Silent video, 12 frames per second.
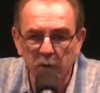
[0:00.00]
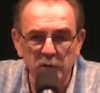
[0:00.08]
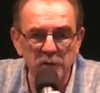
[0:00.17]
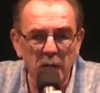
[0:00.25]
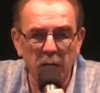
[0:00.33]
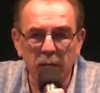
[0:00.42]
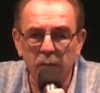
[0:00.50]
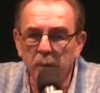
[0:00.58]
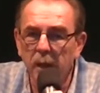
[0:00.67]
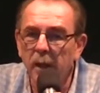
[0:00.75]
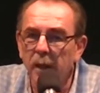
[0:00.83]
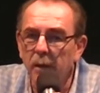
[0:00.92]
There's not going
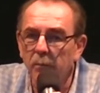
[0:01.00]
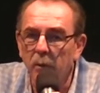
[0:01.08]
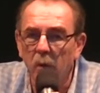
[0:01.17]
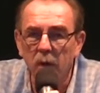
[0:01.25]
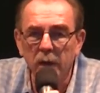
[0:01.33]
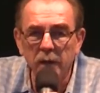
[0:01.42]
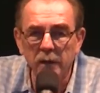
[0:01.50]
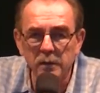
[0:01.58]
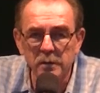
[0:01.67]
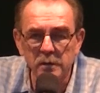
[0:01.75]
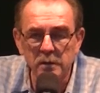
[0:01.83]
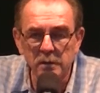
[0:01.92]
to be any
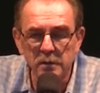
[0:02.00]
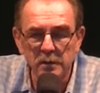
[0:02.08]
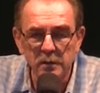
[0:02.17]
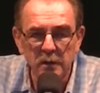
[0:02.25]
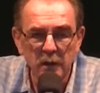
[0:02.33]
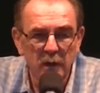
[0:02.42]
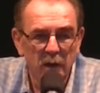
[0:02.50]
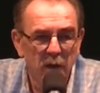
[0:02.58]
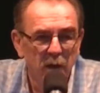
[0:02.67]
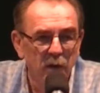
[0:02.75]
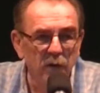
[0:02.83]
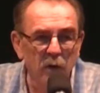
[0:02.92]
bullies,
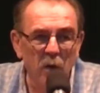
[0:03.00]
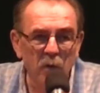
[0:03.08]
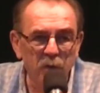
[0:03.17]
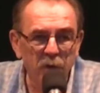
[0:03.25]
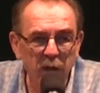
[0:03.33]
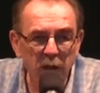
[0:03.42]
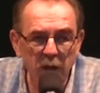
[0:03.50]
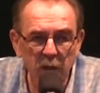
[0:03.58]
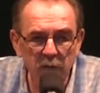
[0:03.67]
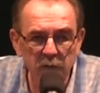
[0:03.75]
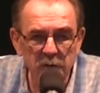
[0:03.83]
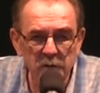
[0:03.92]
no
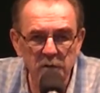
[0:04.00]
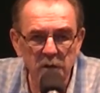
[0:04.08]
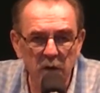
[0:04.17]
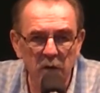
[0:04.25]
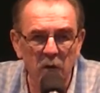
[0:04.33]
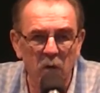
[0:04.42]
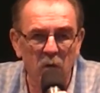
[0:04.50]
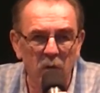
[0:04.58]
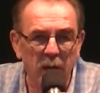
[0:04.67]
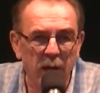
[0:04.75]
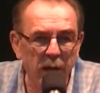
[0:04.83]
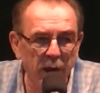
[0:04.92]
thieves, no
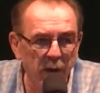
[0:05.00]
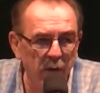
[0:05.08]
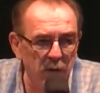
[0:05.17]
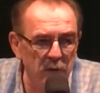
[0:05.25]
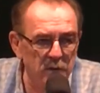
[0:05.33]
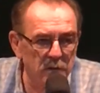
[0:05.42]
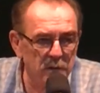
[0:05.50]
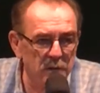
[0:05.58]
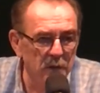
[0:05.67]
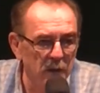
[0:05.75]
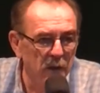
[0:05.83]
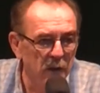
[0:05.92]

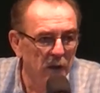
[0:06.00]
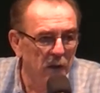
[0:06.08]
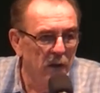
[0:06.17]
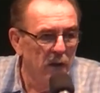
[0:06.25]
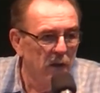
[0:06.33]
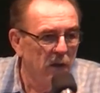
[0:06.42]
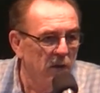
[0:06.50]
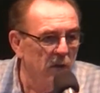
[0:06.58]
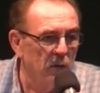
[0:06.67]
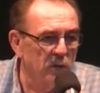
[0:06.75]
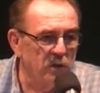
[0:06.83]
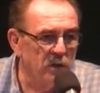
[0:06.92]
liars,
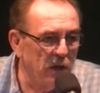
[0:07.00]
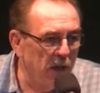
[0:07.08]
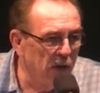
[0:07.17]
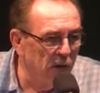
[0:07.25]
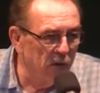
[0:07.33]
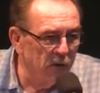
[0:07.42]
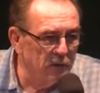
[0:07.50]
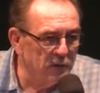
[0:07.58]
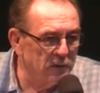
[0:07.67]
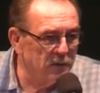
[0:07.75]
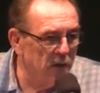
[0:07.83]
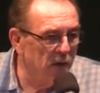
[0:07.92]
no
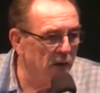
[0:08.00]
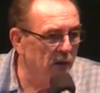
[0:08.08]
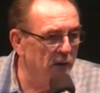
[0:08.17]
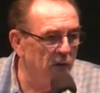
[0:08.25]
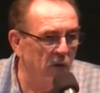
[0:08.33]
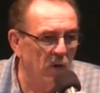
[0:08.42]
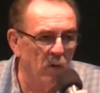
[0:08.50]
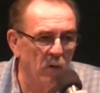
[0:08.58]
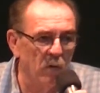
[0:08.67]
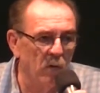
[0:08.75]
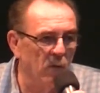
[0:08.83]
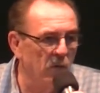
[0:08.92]
cheaters,
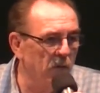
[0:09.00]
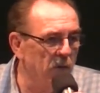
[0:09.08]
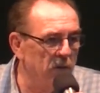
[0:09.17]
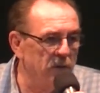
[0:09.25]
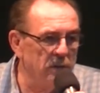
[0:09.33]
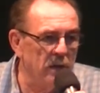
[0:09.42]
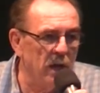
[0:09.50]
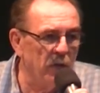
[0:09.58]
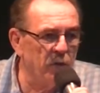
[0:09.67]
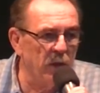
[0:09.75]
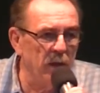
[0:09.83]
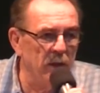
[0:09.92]
no
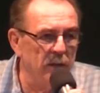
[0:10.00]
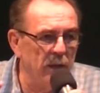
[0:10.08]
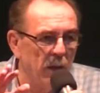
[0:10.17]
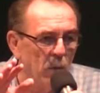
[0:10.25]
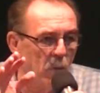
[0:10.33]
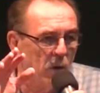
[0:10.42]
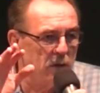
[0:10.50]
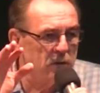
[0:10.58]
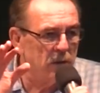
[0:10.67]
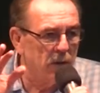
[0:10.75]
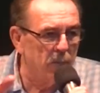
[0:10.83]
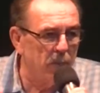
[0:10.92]
Nothing that
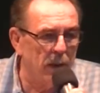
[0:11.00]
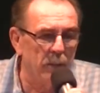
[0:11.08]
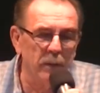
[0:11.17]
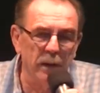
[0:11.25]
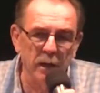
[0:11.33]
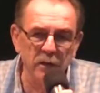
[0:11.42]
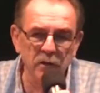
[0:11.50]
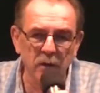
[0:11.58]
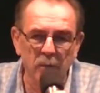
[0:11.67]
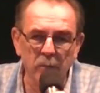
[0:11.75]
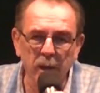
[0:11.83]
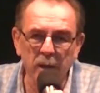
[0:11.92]
works an
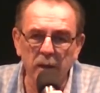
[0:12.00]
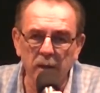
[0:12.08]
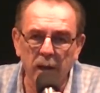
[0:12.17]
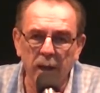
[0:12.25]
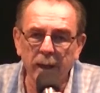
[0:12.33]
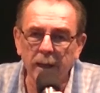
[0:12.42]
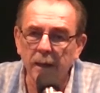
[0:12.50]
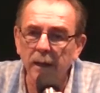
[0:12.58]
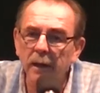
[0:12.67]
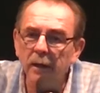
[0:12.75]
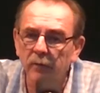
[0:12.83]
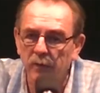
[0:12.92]
abomination or make a lie can
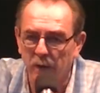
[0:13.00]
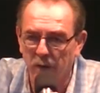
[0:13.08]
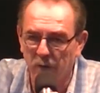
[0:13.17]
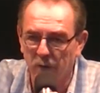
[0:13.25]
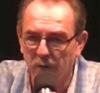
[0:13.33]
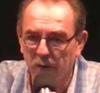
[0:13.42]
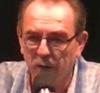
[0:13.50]
live there.